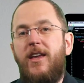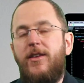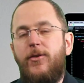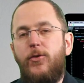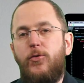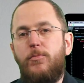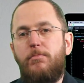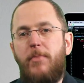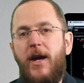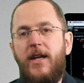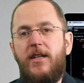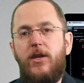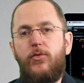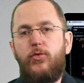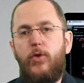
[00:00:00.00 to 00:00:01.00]
you
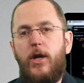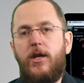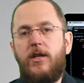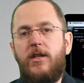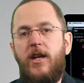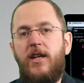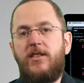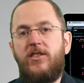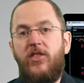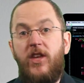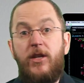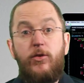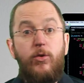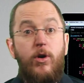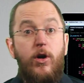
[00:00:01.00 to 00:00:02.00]
might have recognized
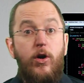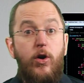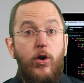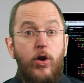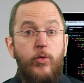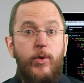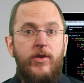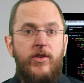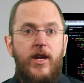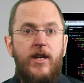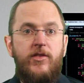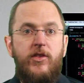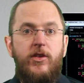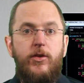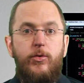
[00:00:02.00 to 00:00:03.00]
that you are always
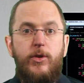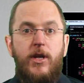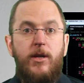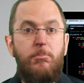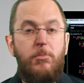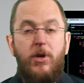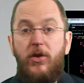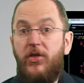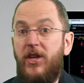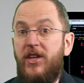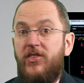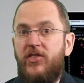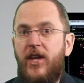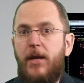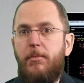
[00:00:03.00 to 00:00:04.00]
executing
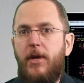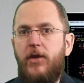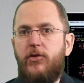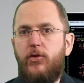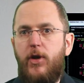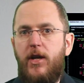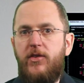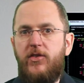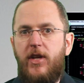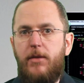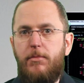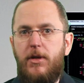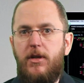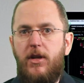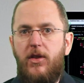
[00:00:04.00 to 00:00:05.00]
the same SQL
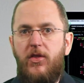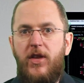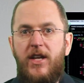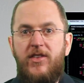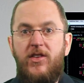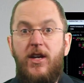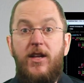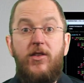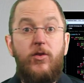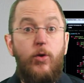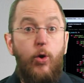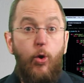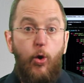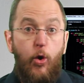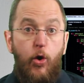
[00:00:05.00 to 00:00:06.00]
statement that sets
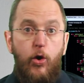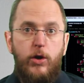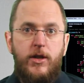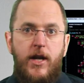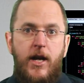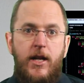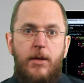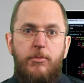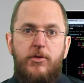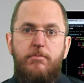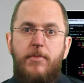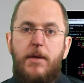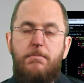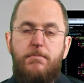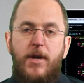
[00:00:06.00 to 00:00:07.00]
all columns
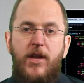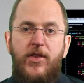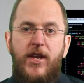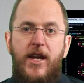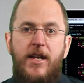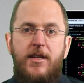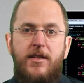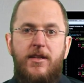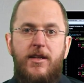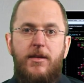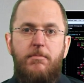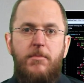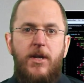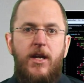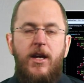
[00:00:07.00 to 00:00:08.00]
mapped by the
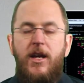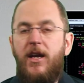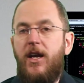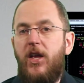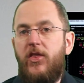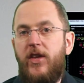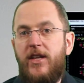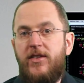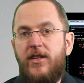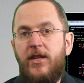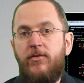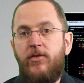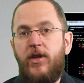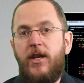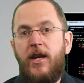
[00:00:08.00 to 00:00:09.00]
entity. That's
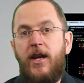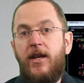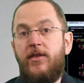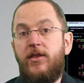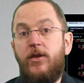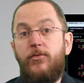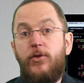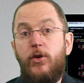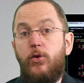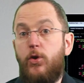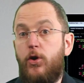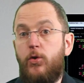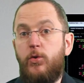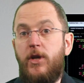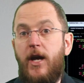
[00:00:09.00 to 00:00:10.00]
even the case if you
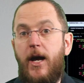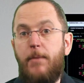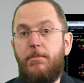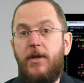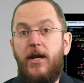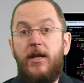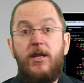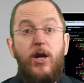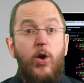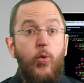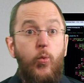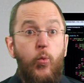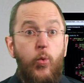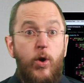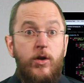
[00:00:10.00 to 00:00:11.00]
only update
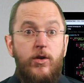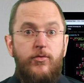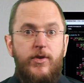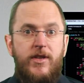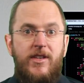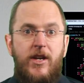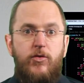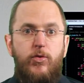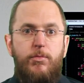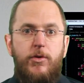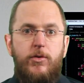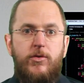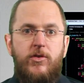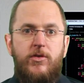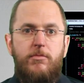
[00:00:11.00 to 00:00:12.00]
one of its
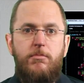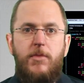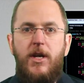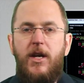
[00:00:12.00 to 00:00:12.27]
attributes.